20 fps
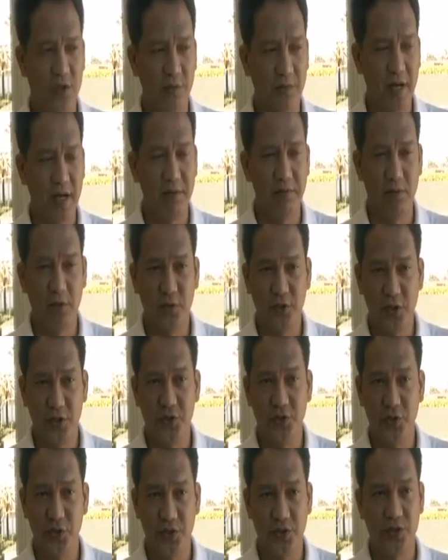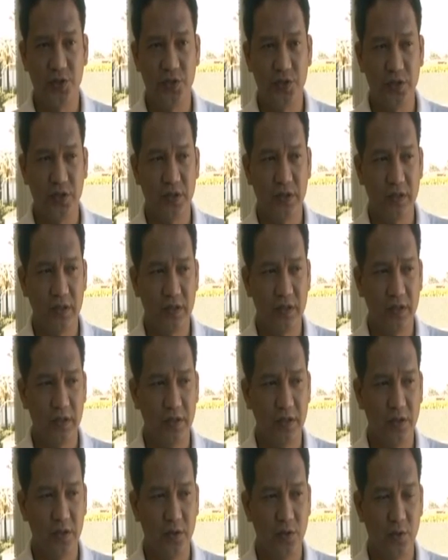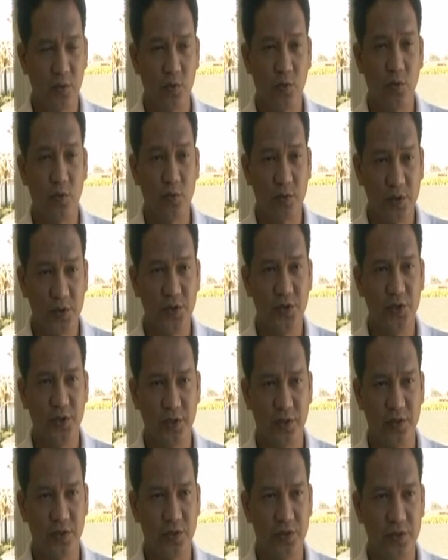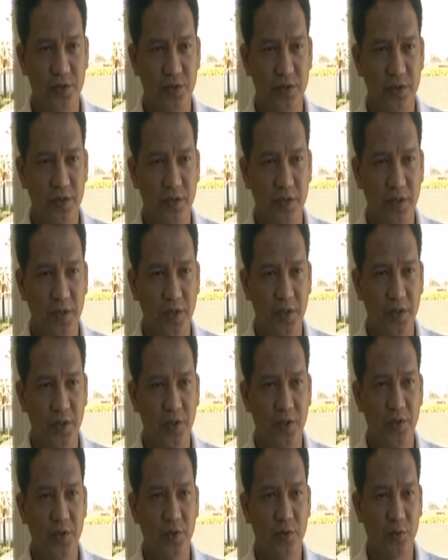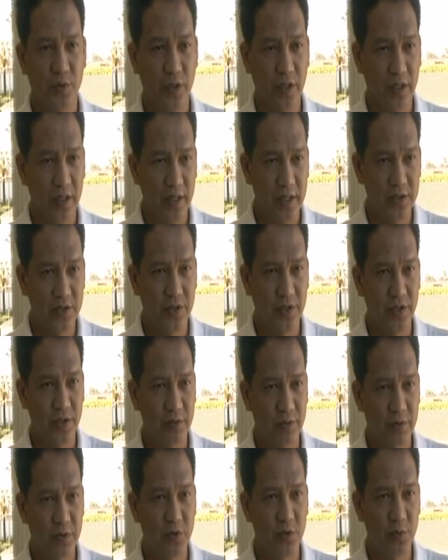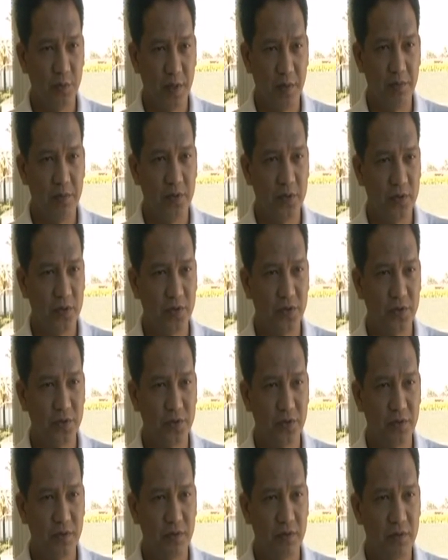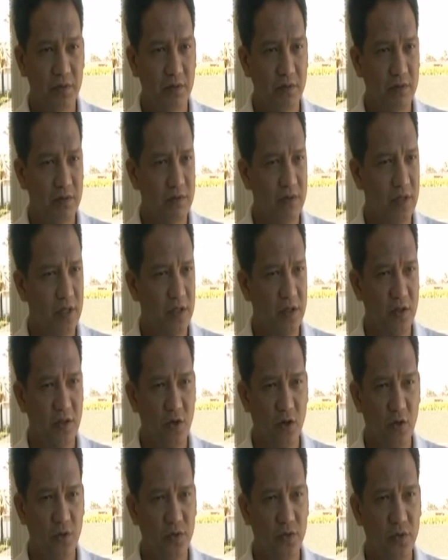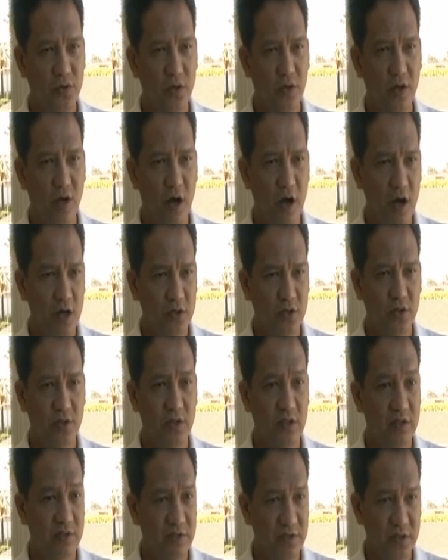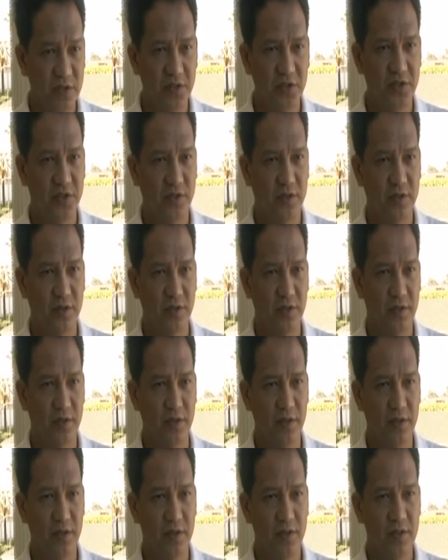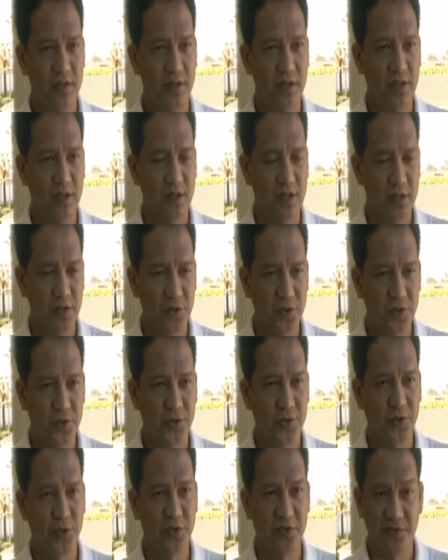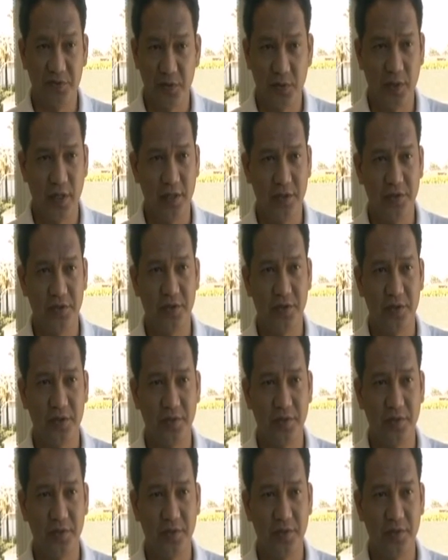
Bible teaches through Christians, through Iglesia Ni Cristo members, they don't cause division in the Church of Christ.